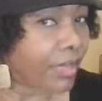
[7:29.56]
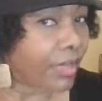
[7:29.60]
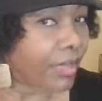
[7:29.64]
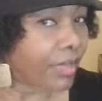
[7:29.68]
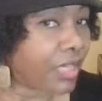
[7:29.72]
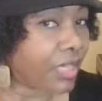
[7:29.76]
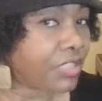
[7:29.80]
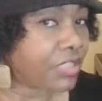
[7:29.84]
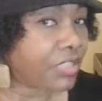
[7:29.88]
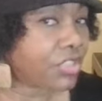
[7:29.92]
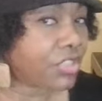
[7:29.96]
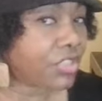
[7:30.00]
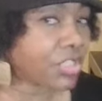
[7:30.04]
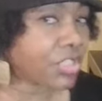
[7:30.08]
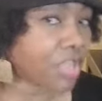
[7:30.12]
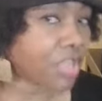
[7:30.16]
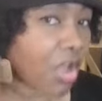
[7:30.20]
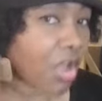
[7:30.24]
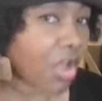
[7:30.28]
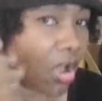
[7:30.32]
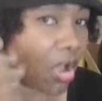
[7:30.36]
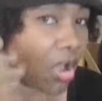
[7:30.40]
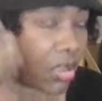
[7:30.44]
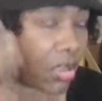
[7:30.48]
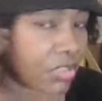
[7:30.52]
It's just
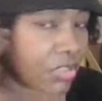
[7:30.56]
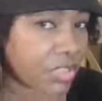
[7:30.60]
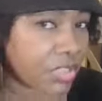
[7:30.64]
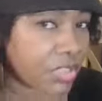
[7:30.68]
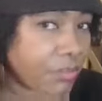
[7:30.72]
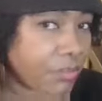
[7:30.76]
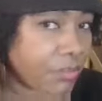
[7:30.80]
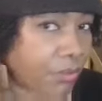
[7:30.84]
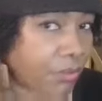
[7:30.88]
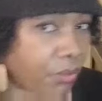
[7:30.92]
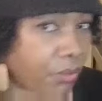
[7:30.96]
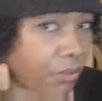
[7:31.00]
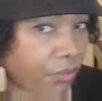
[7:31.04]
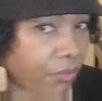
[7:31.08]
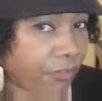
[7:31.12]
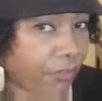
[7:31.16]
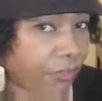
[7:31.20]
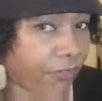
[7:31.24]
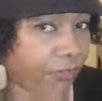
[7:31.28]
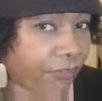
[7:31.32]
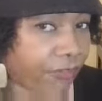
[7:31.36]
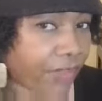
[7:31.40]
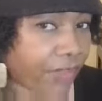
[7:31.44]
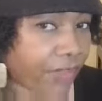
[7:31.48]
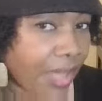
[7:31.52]
all just
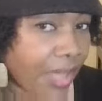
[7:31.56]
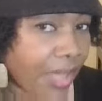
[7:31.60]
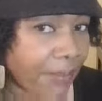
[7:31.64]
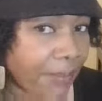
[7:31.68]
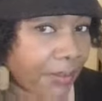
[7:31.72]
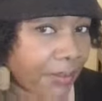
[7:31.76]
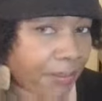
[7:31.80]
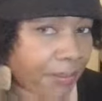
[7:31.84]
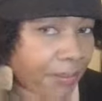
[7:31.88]
flopping